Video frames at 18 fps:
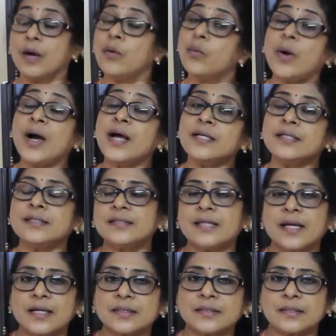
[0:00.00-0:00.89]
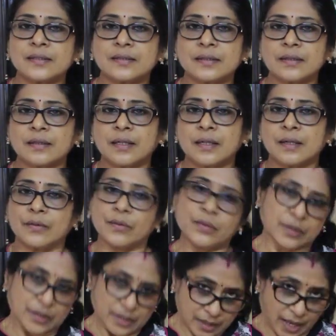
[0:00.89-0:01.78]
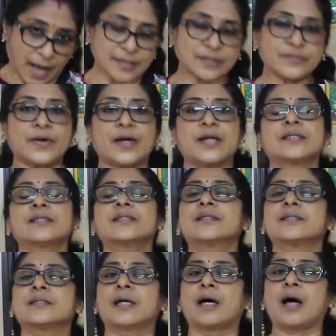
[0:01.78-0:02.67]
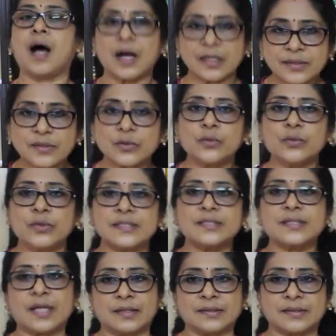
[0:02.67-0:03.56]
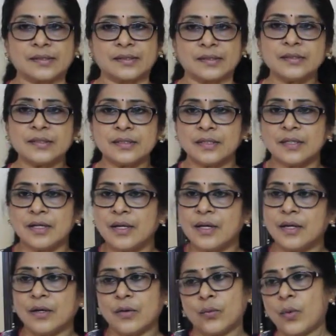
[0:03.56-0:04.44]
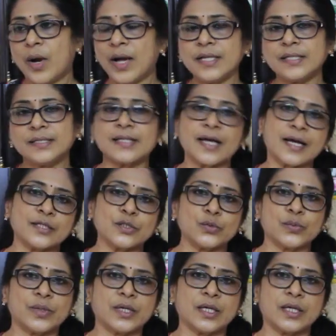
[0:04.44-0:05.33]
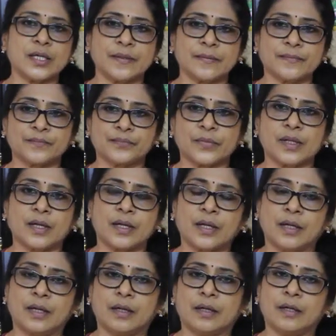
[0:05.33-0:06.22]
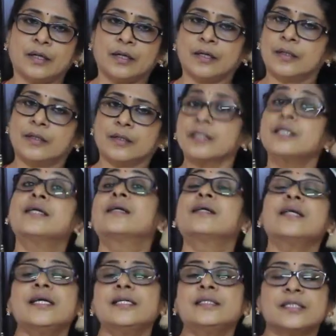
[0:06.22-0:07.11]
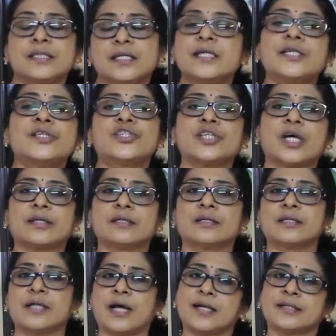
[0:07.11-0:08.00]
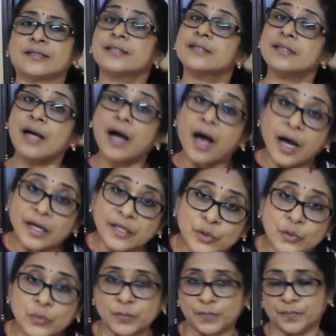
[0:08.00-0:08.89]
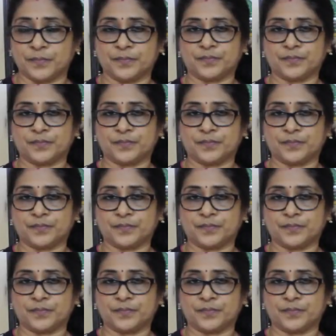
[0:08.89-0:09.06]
Why is that? As far as our school is concerned, why is that we greet each other as Hari Om?